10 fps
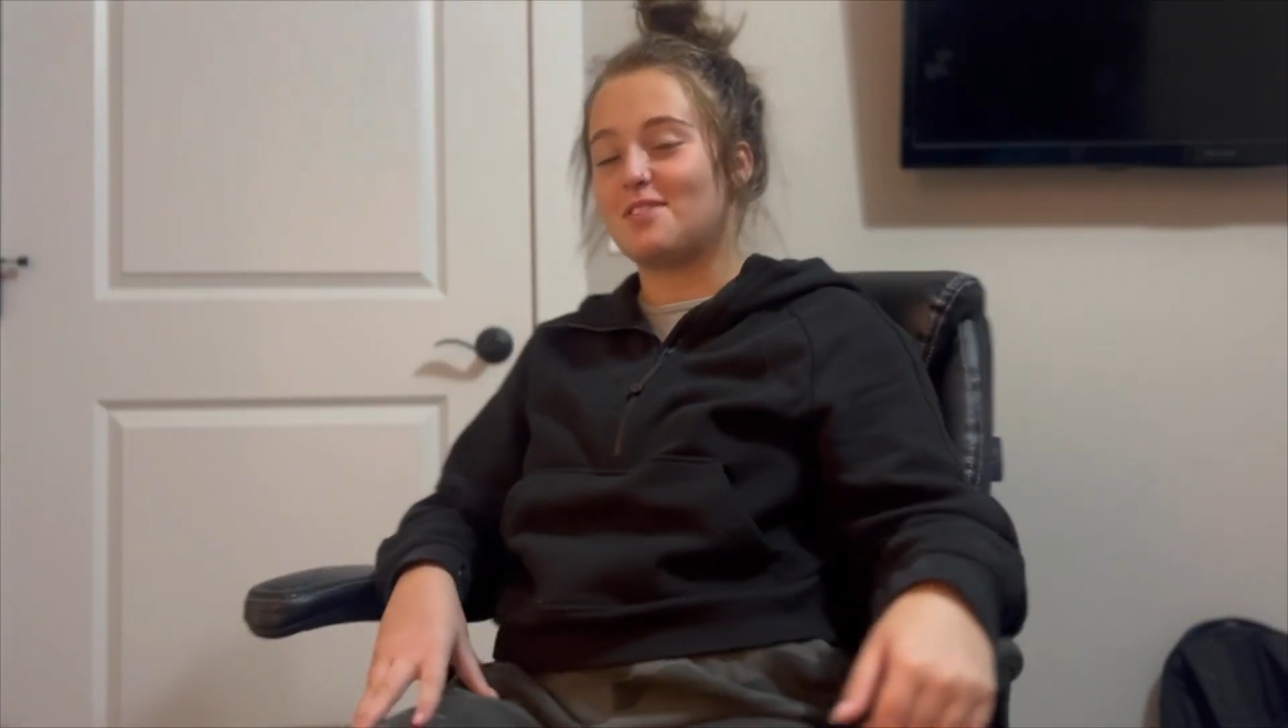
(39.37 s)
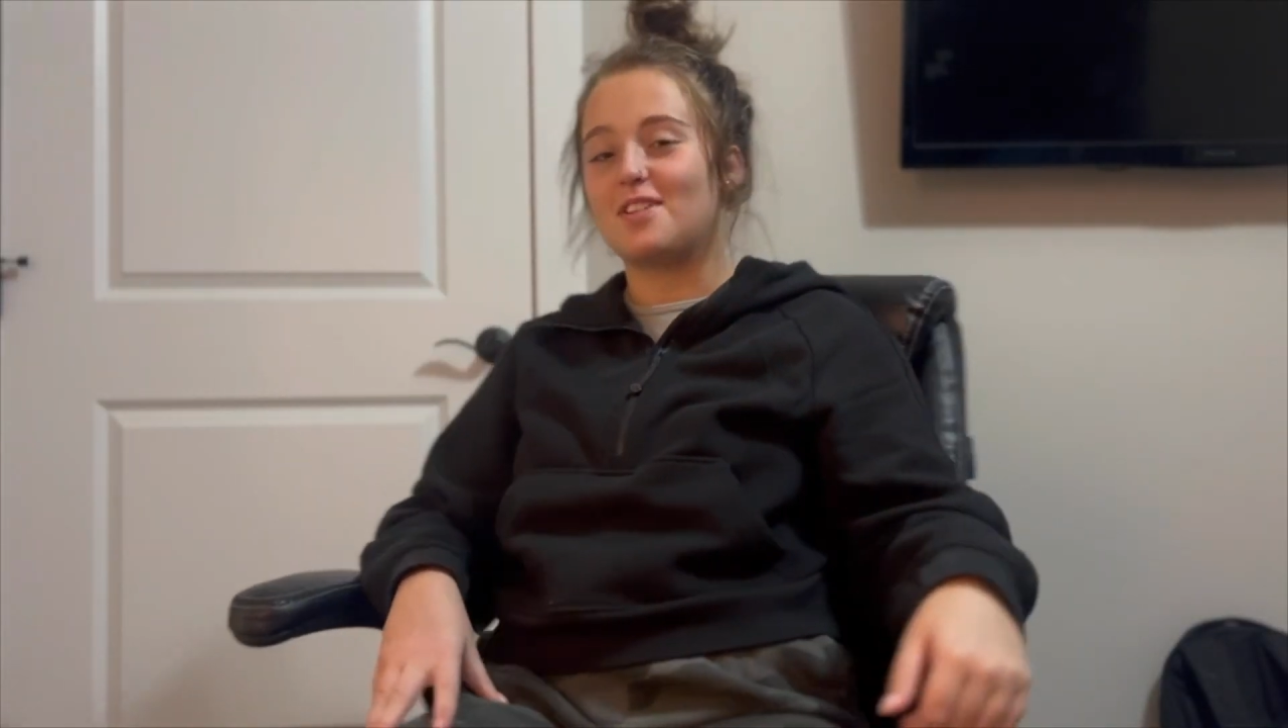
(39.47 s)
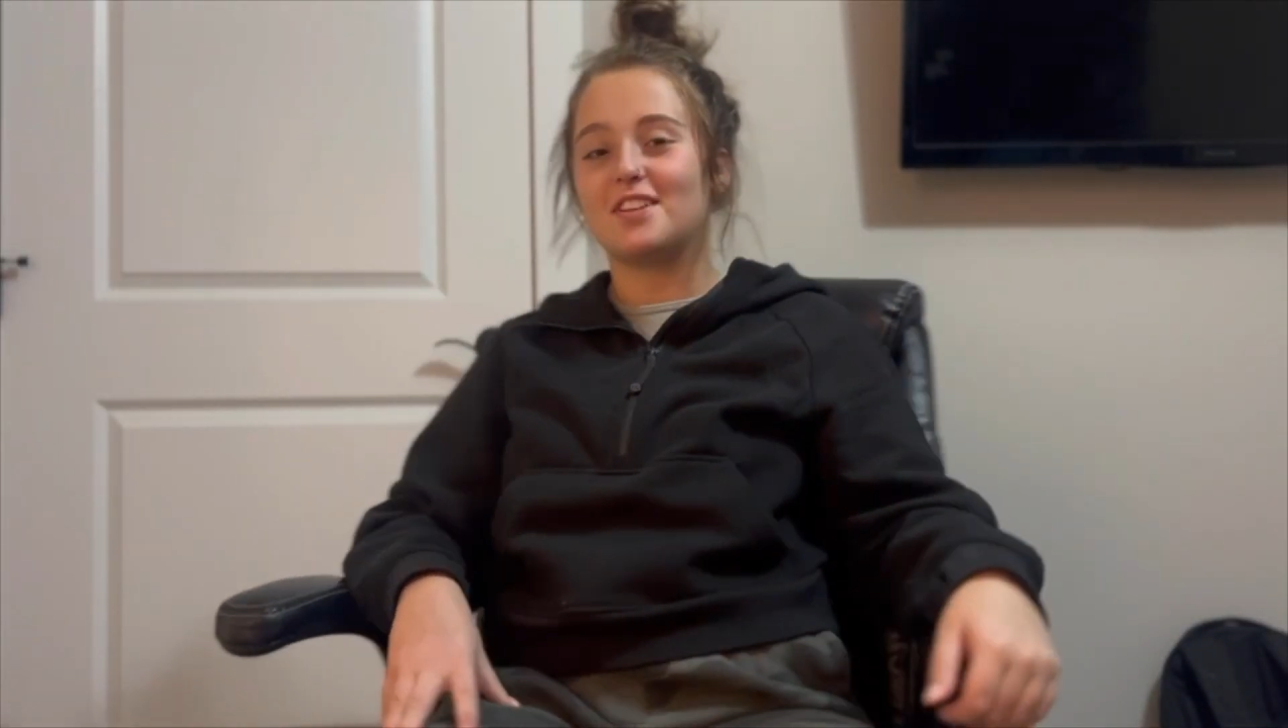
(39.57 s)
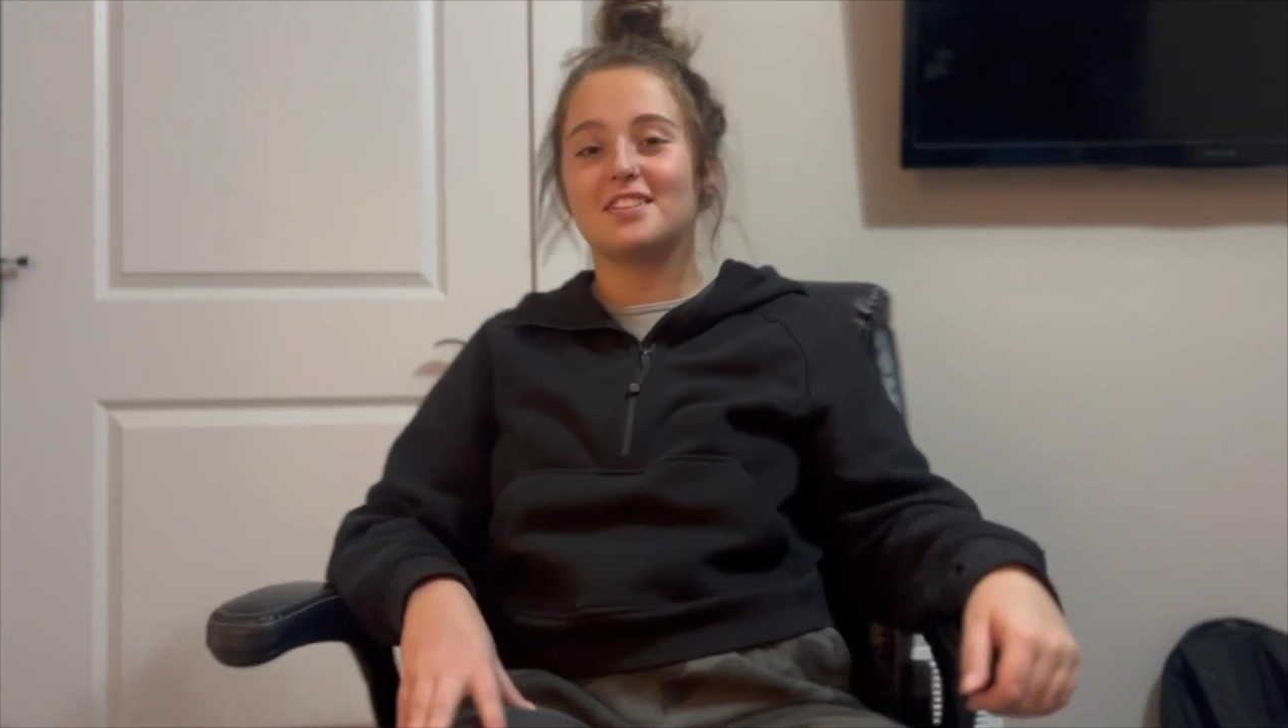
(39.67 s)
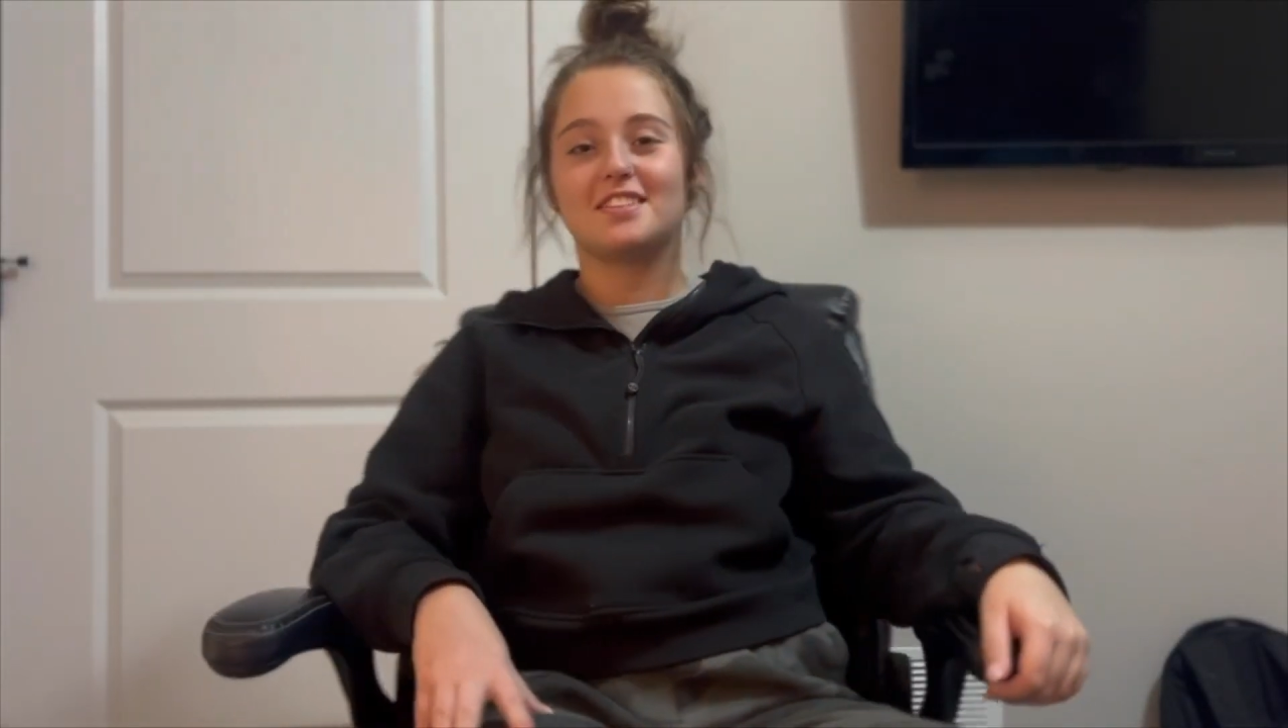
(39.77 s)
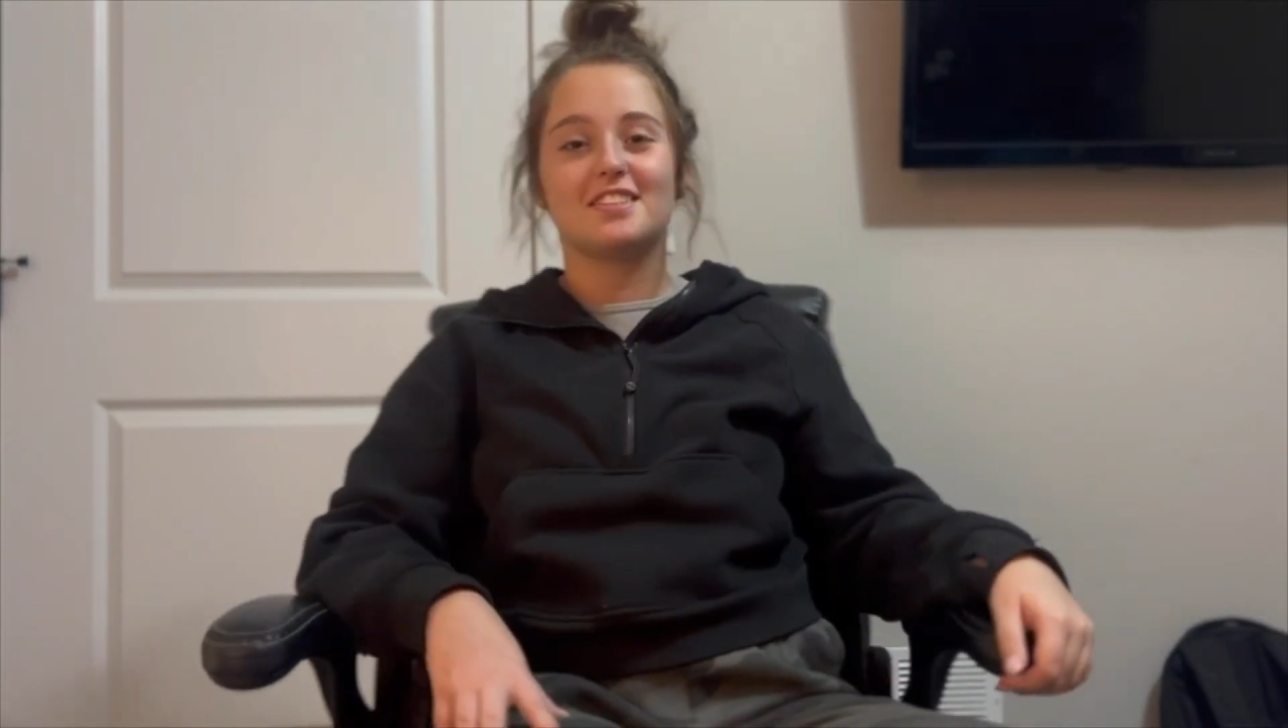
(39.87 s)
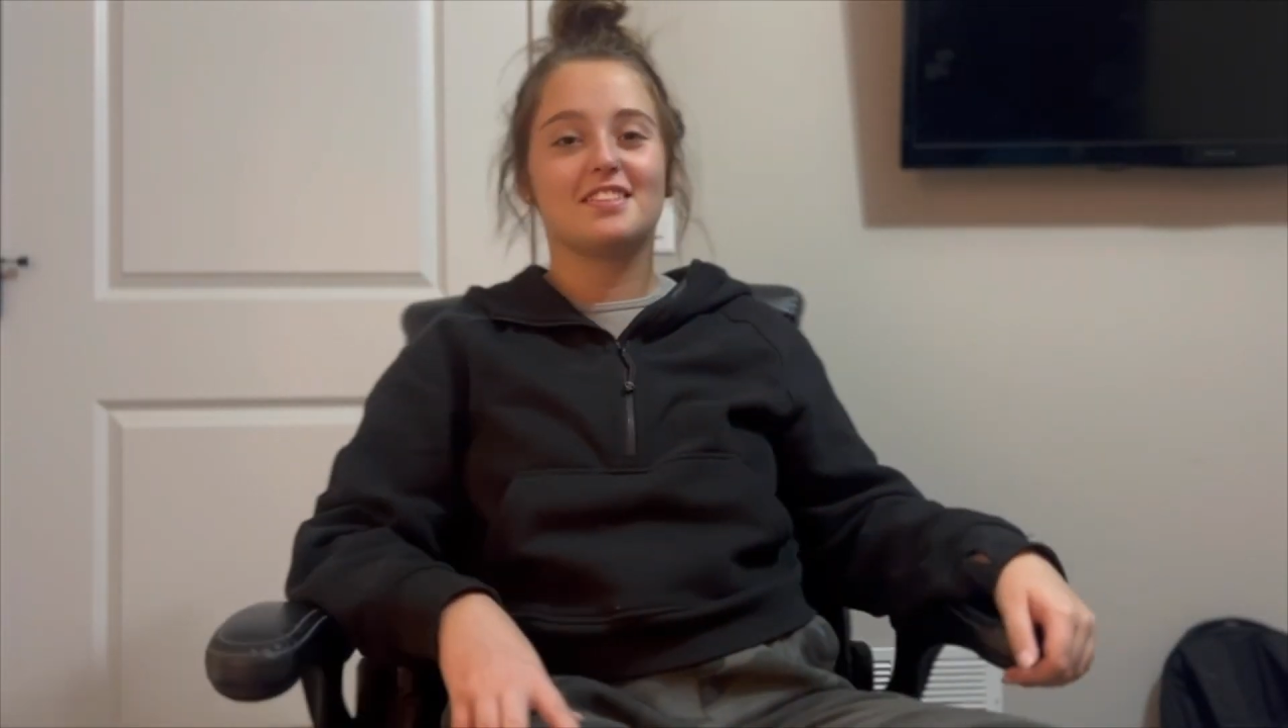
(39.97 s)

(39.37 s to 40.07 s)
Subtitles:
Rollins.